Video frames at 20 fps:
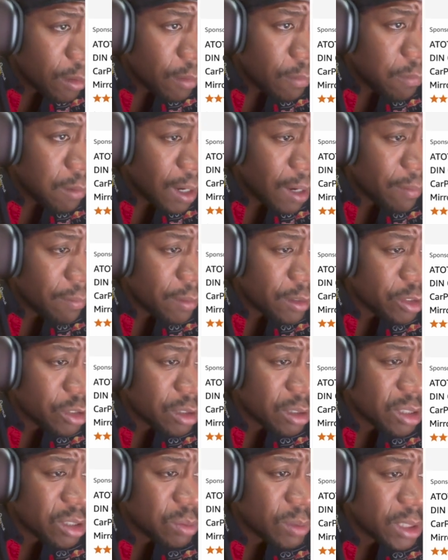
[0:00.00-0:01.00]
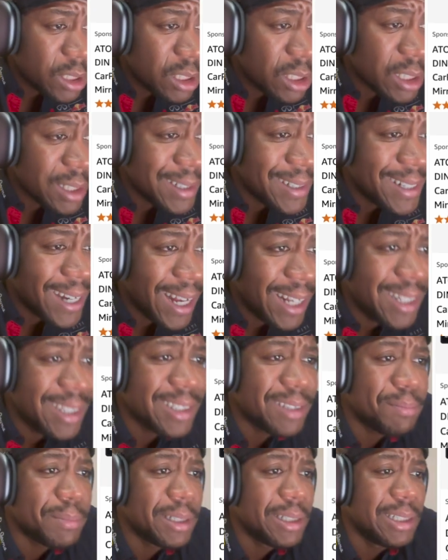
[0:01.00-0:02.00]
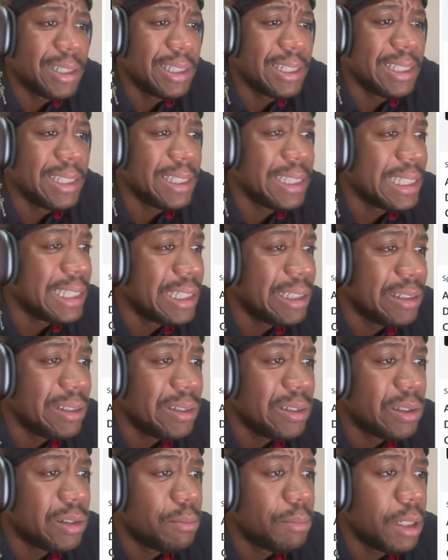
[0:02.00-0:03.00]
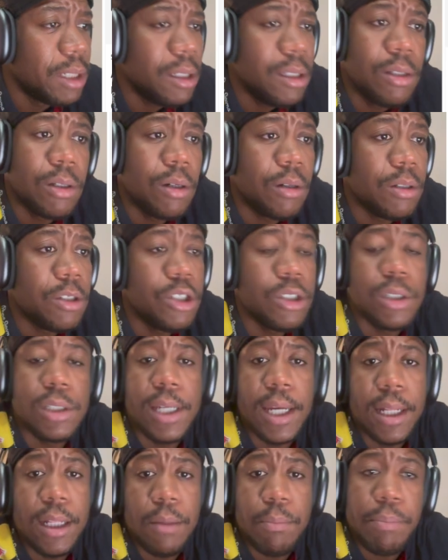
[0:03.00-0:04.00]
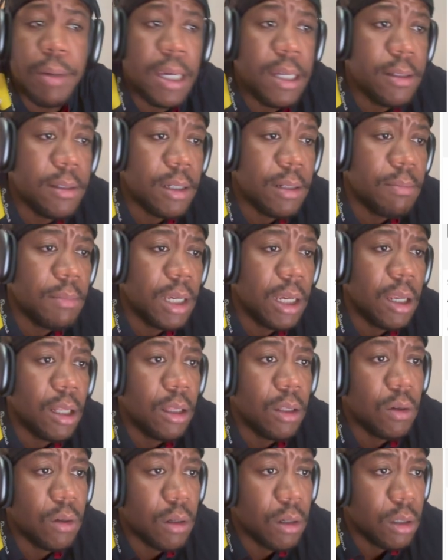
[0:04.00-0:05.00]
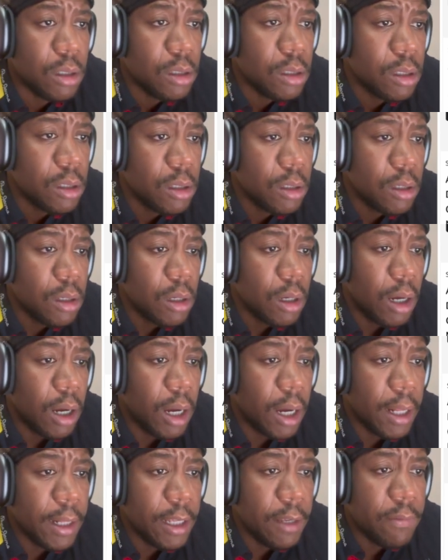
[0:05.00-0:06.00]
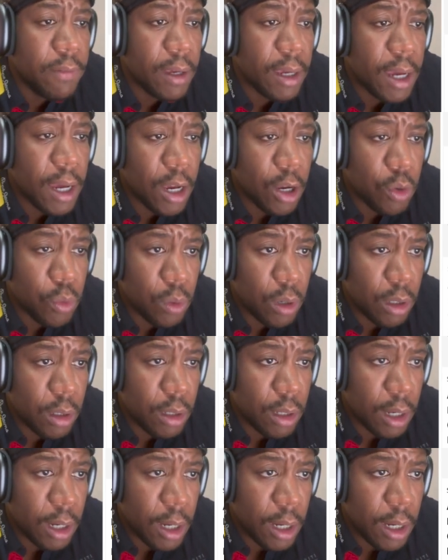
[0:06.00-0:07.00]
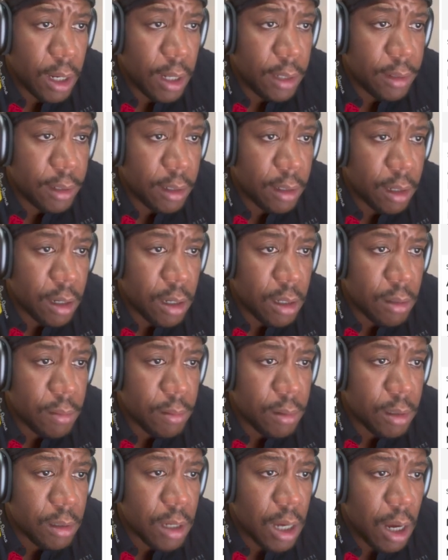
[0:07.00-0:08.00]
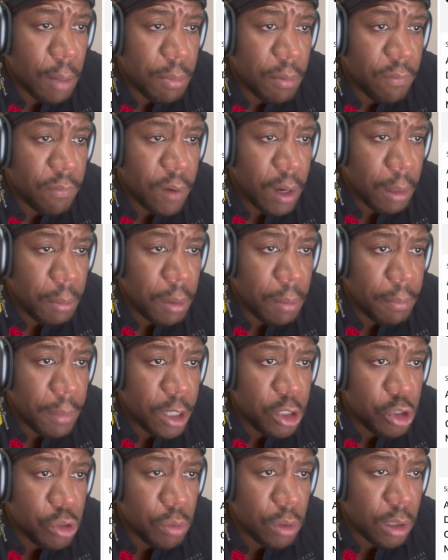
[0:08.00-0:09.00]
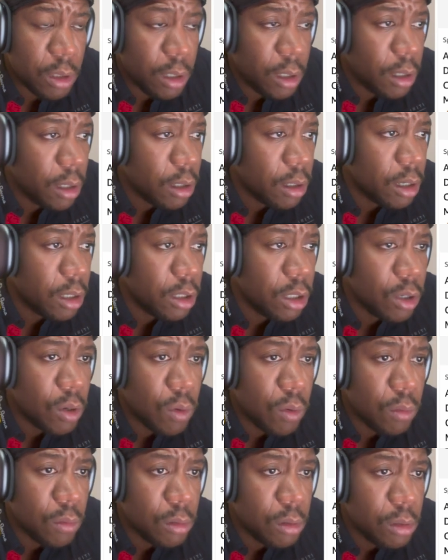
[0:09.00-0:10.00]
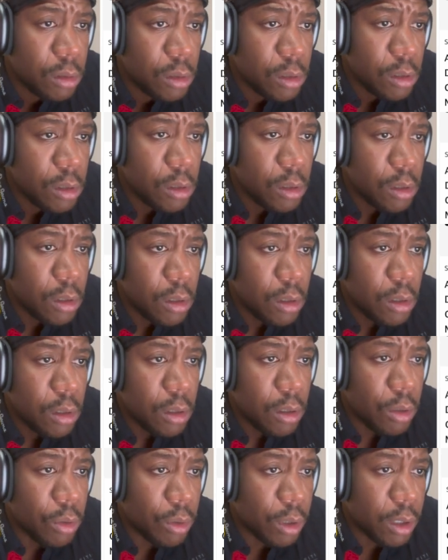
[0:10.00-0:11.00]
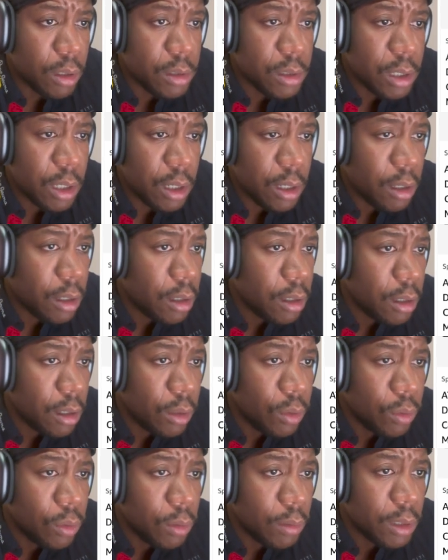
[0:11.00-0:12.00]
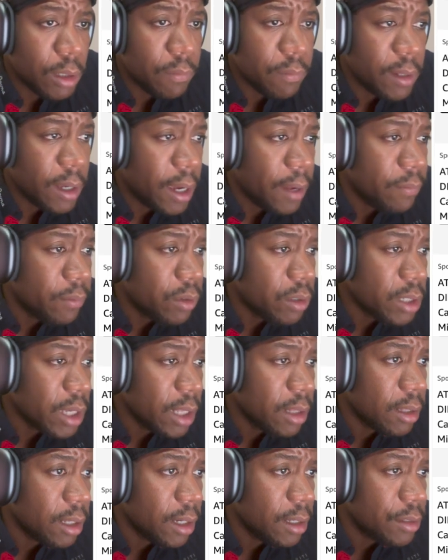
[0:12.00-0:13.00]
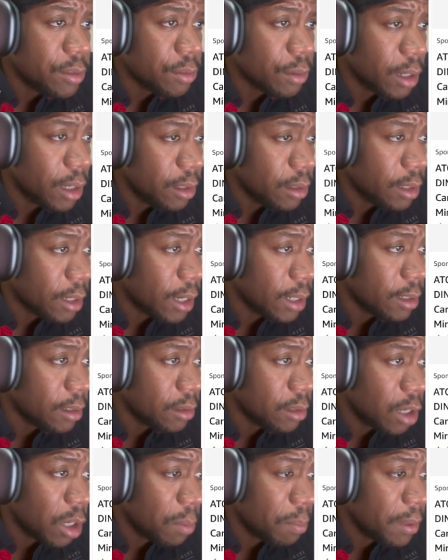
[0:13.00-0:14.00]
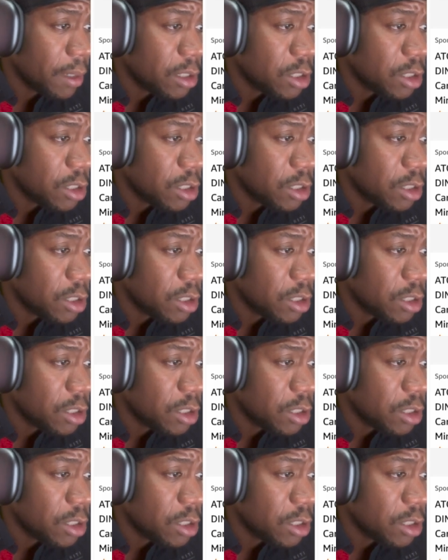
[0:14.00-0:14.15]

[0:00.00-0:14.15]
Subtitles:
$526, bro. Like, I don't know, but you know, just get it, paint it, make it look good. They even got grill, another carbon fiber mesh grill here, honeycomb grills here. Oh, I wonder if they have those headlights, right? They got the duckbill